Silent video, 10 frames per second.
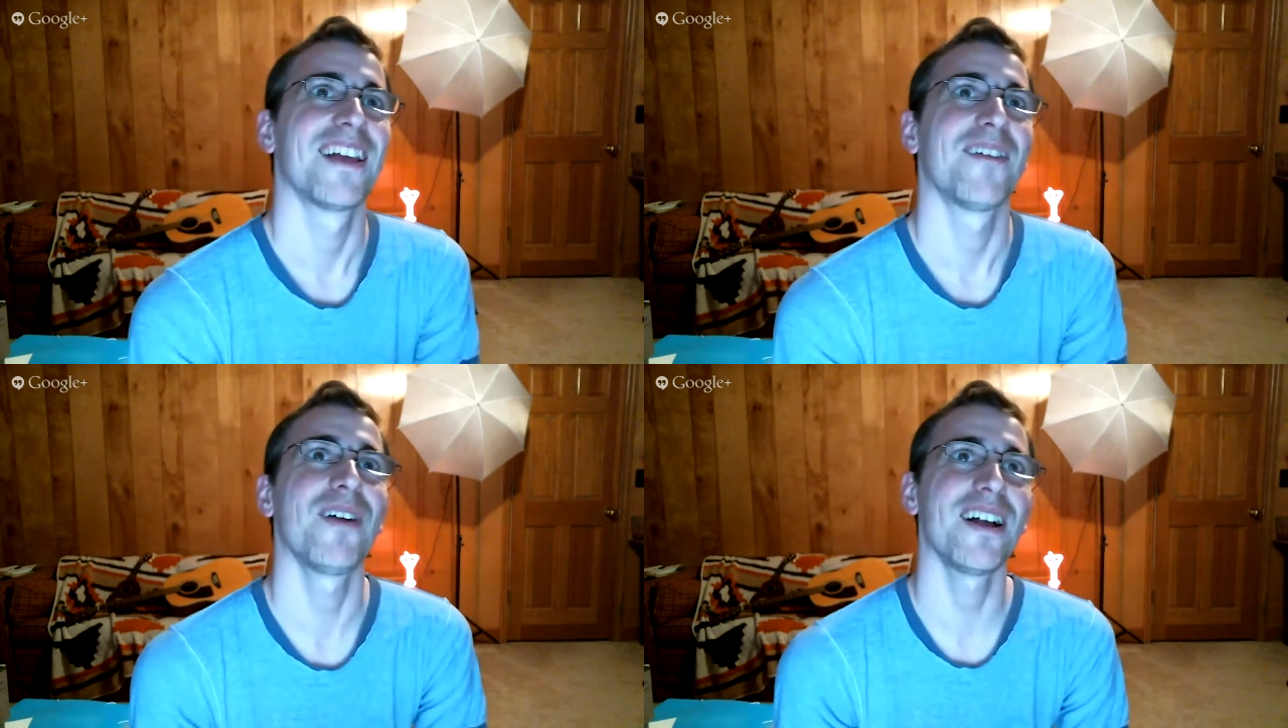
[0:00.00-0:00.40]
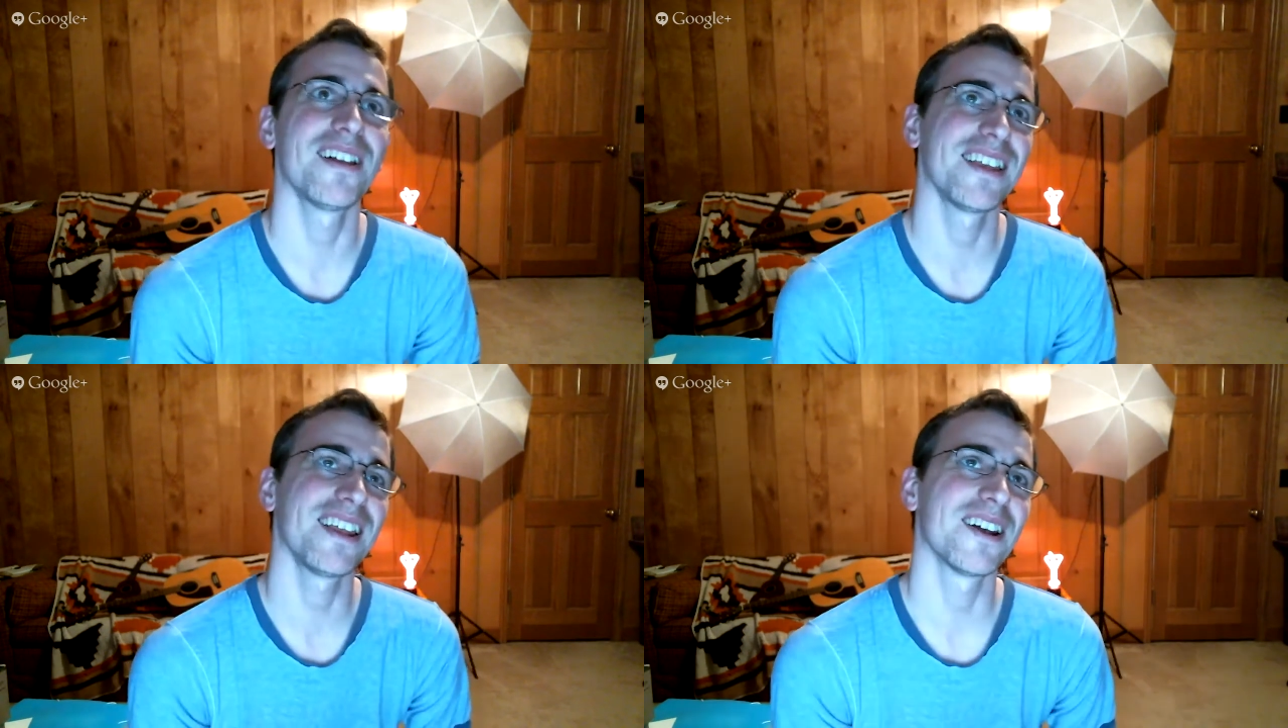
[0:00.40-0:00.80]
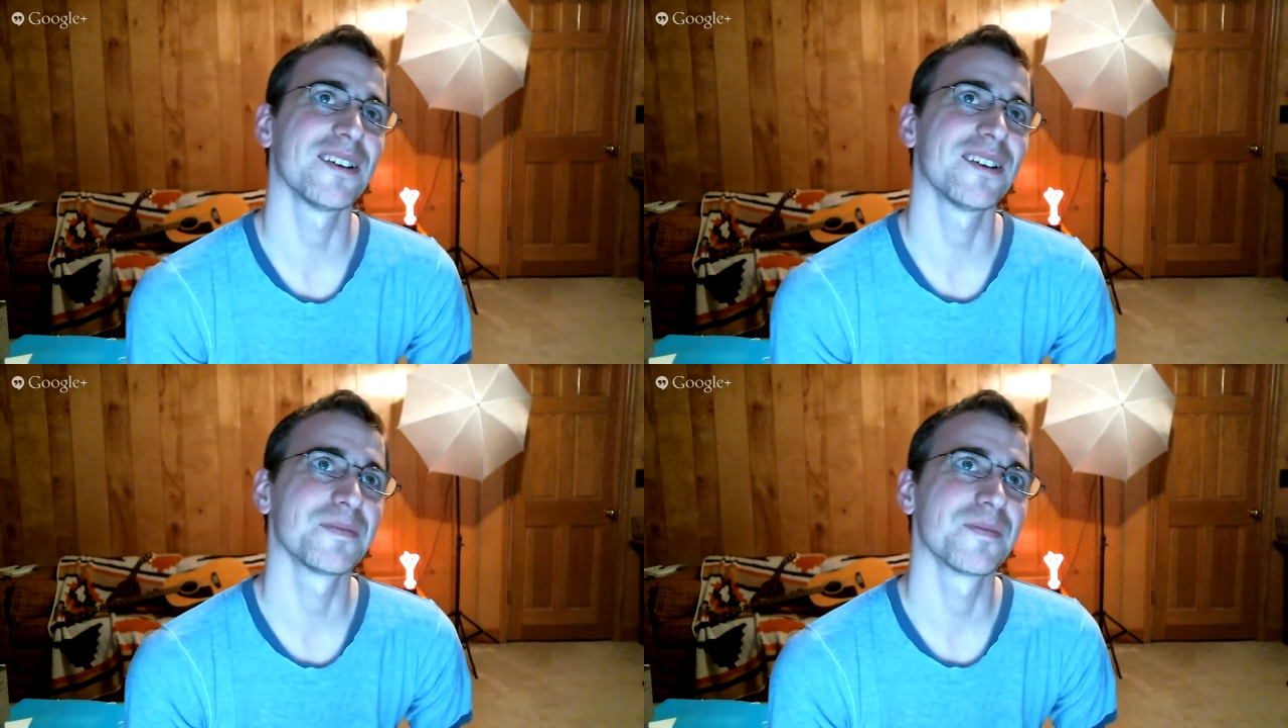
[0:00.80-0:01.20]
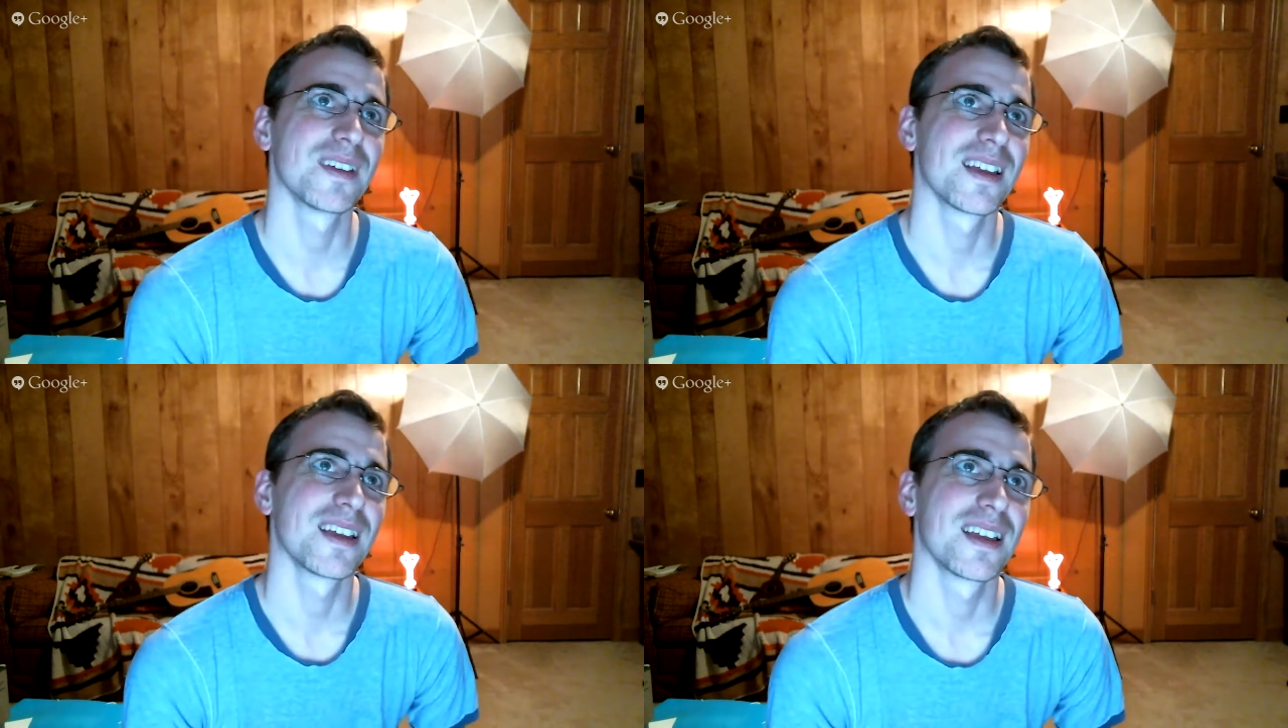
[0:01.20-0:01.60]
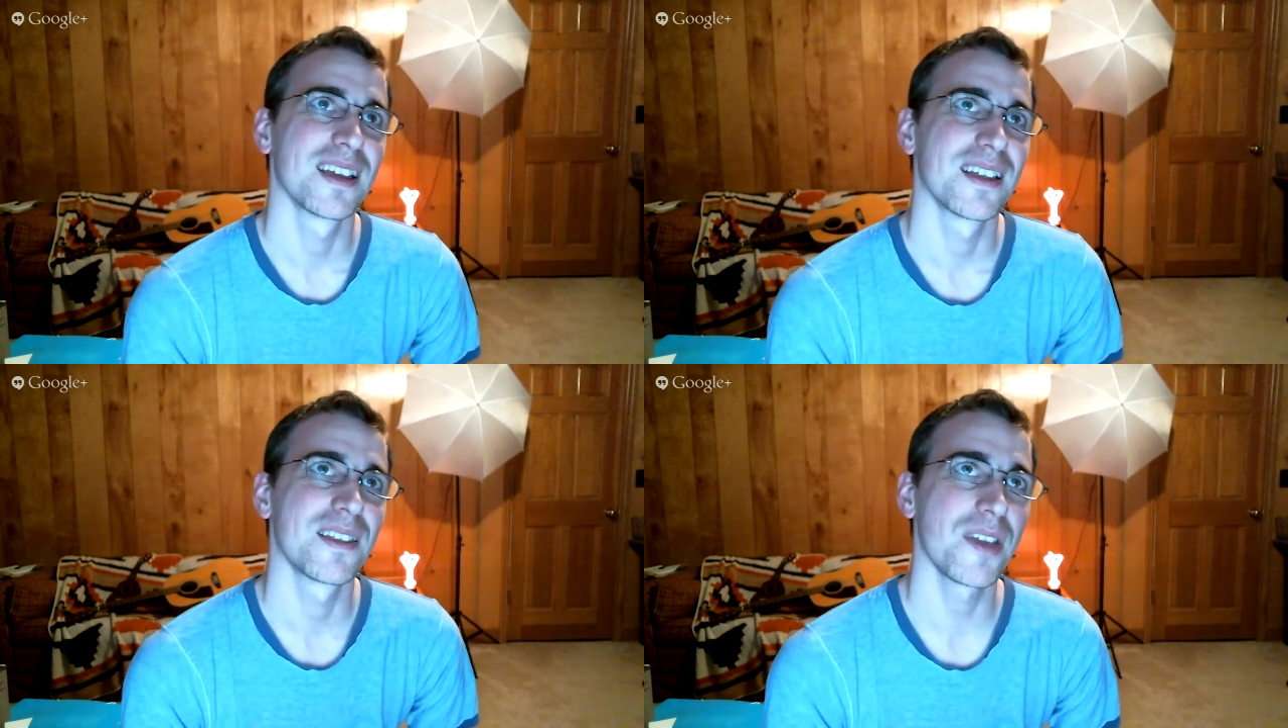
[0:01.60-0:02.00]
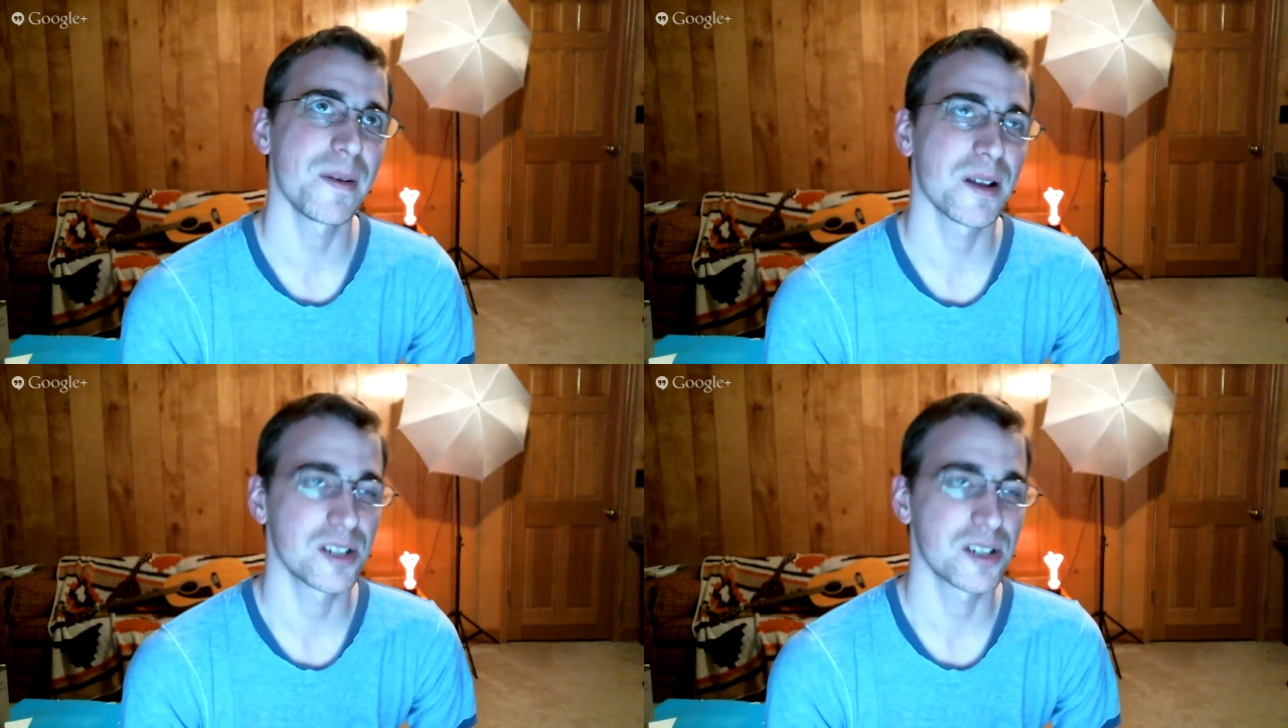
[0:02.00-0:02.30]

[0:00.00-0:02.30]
Well, you know, the thing about